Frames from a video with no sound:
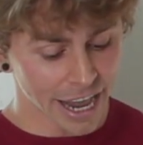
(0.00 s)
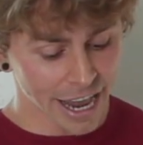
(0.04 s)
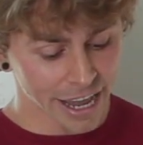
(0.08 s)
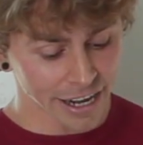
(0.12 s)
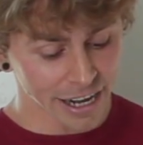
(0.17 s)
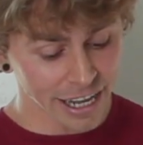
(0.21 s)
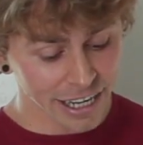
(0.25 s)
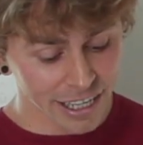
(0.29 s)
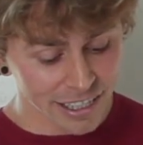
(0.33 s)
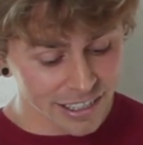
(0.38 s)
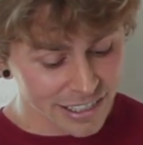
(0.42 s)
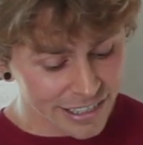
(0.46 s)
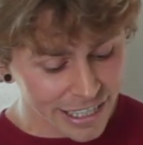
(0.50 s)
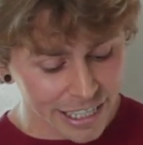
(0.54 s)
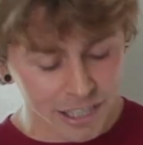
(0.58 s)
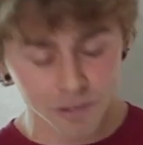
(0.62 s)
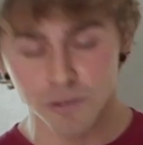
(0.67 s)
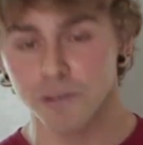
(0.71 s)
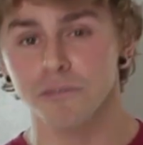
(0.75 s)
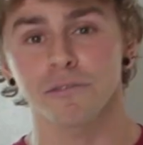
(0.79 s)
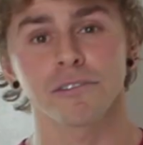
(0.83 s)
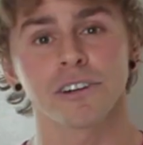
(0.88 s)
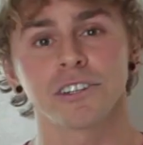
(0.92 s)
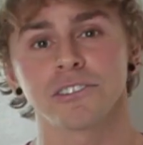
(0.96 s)
And it can
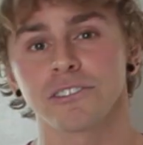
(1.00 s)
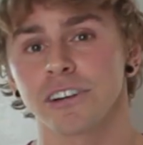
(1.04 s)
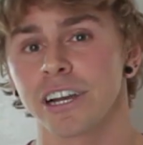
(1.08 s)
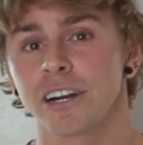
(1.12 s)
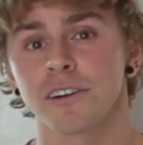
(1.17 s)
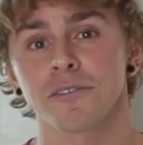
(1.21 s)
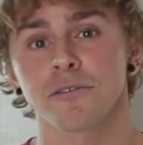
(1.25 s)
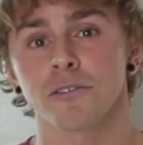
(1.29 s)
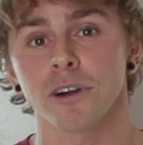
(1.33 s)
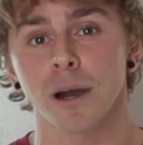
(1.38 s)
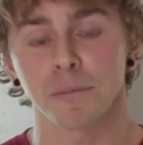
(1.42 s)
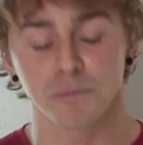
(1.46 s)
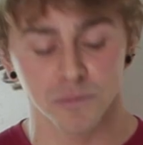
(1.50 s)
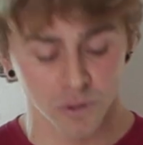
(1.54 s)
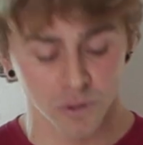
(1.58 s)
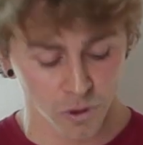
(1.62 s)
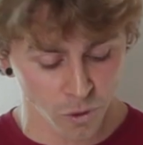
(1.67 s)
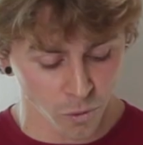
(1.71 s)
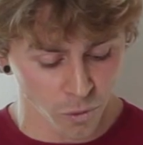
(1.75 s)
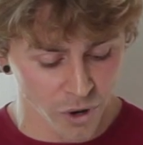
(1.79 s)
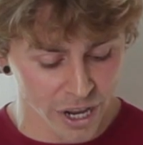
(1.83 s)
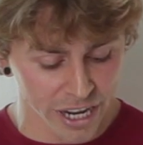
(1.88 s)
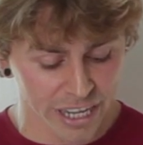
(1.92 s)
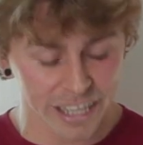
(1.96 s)
stay in the refrigerator for up
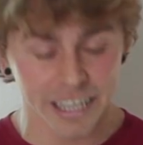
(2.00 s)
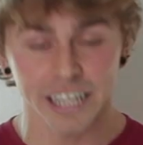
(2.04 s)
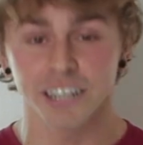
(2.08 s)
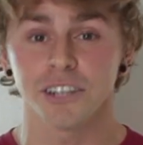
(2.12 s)
to a week,